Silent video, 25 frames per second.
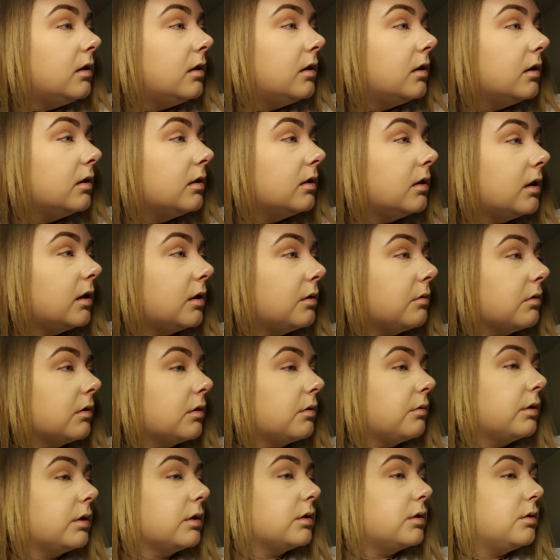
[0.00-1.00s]
Now we're
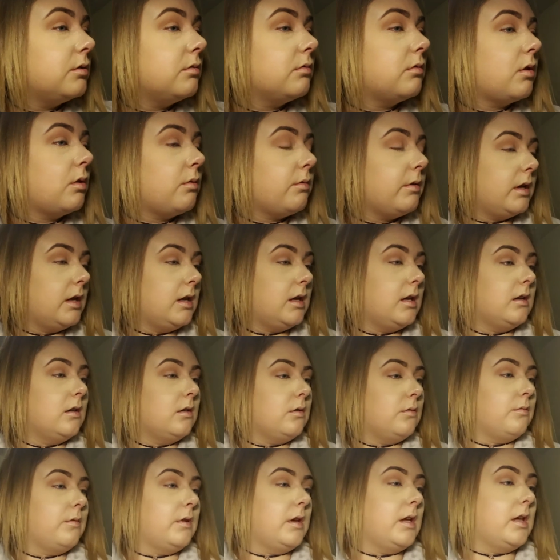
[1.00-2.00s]
going to go in
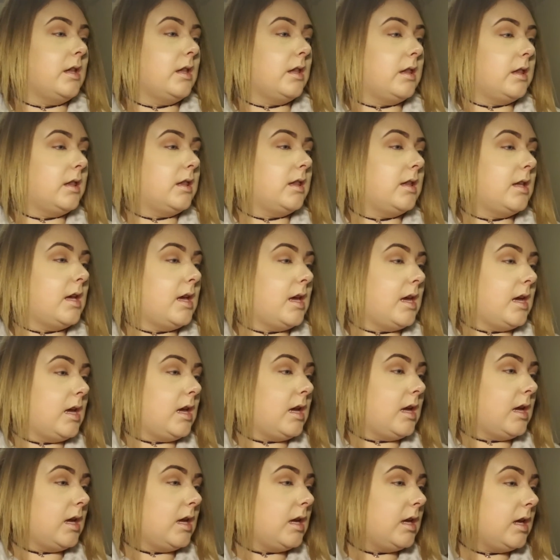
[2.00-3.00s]
with
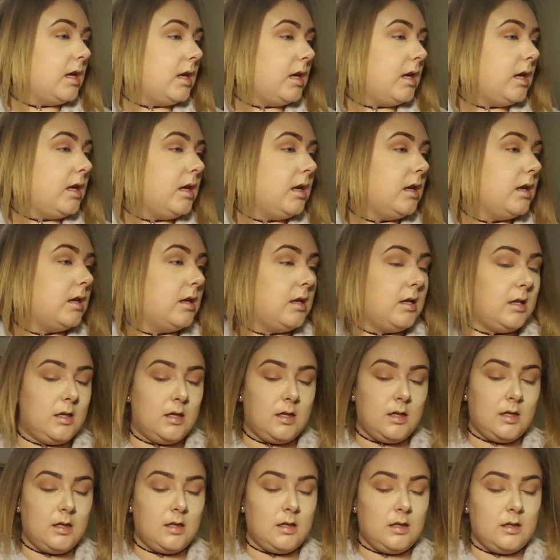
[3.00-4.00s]
a,
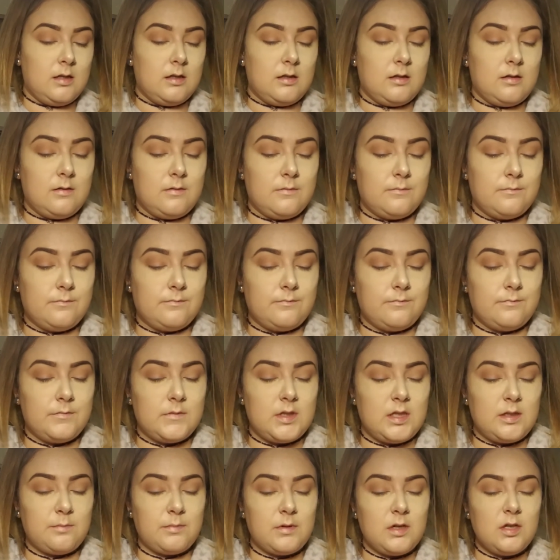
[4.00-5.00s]

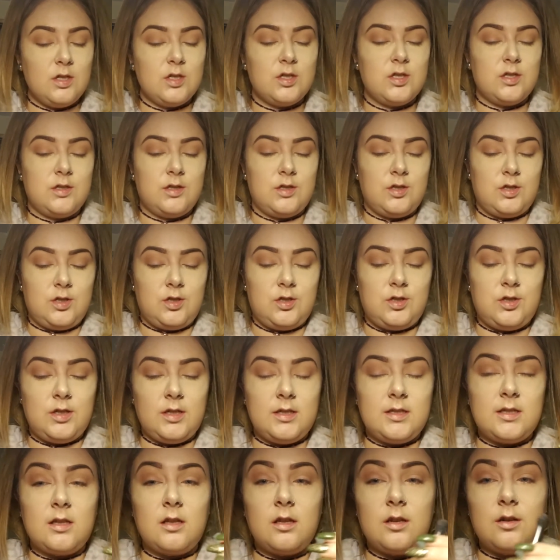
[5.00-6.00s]
this brush is
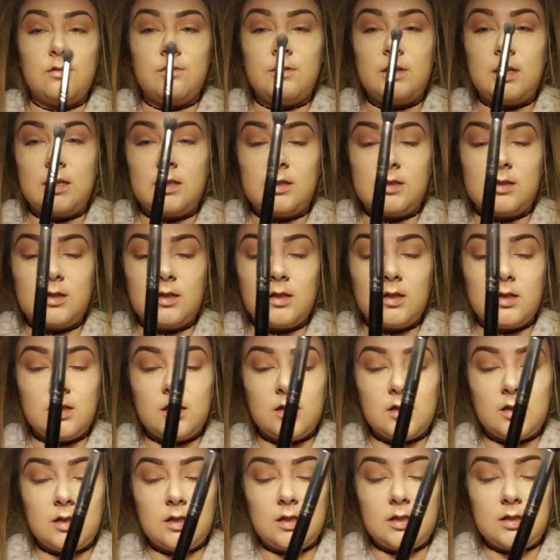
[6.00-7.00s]
a little
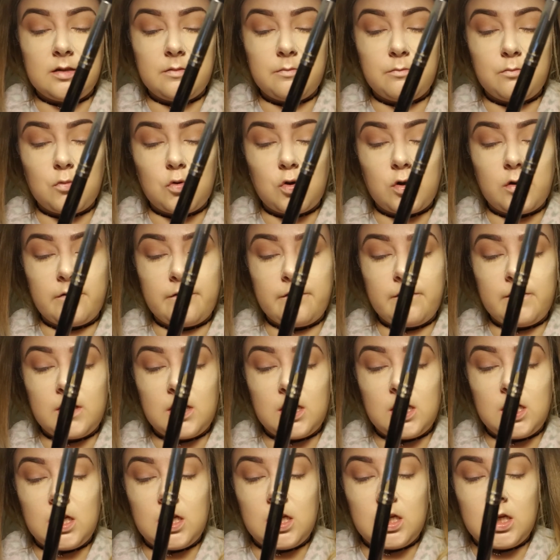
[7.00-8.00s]
denser. It's a
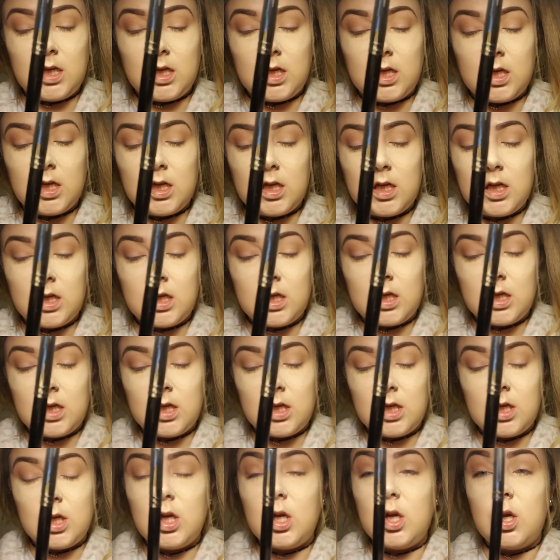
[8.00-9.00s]
Morphe
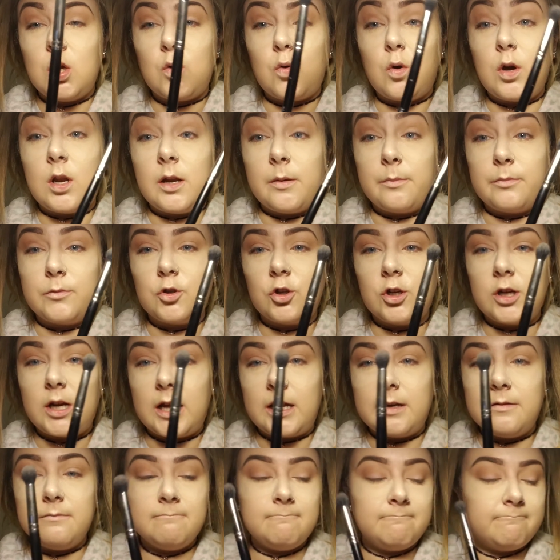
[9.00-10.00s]

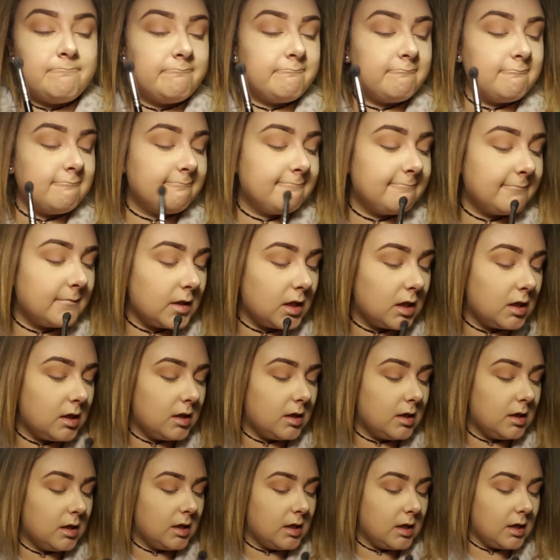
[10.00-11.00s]
1M39.
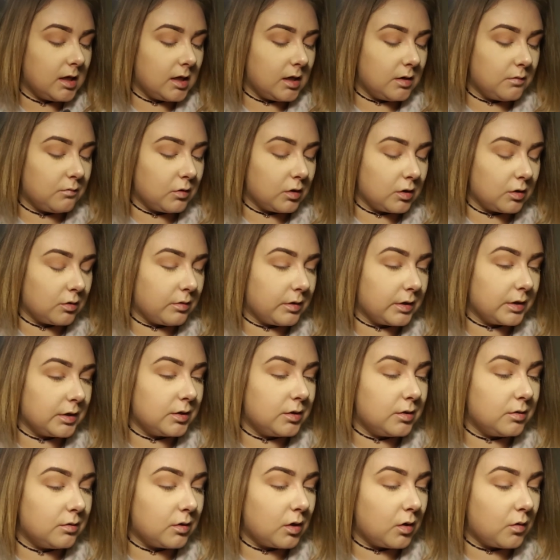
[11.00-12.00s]
And we're going
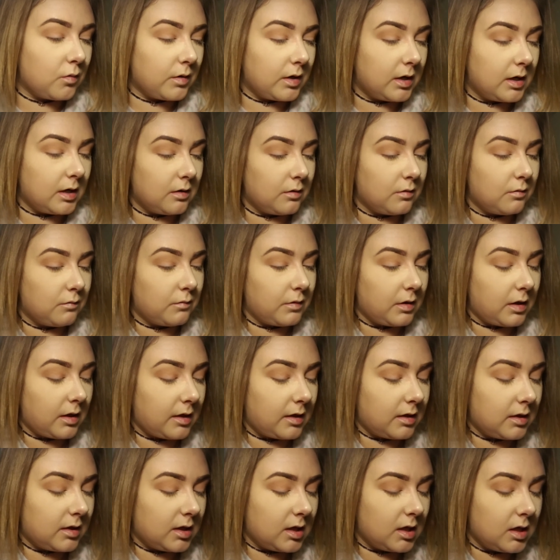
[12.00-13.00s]
to go in with
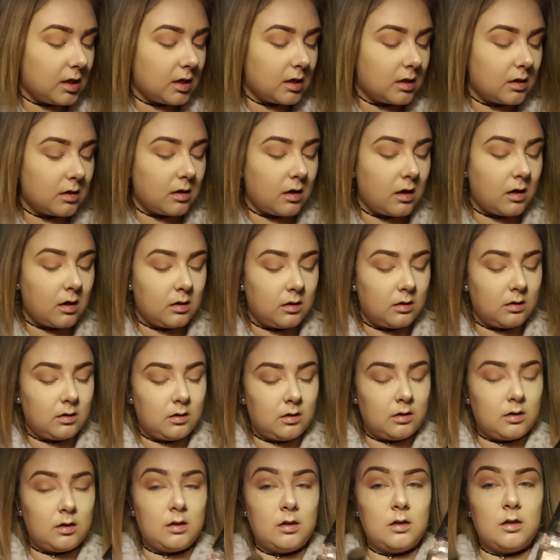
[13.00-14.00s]
the
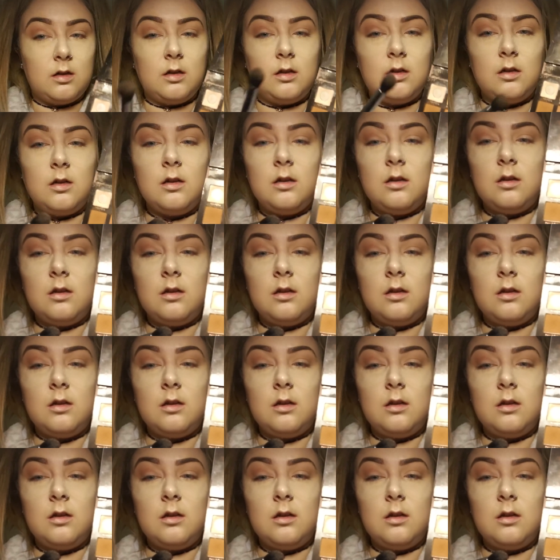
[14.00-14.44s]
color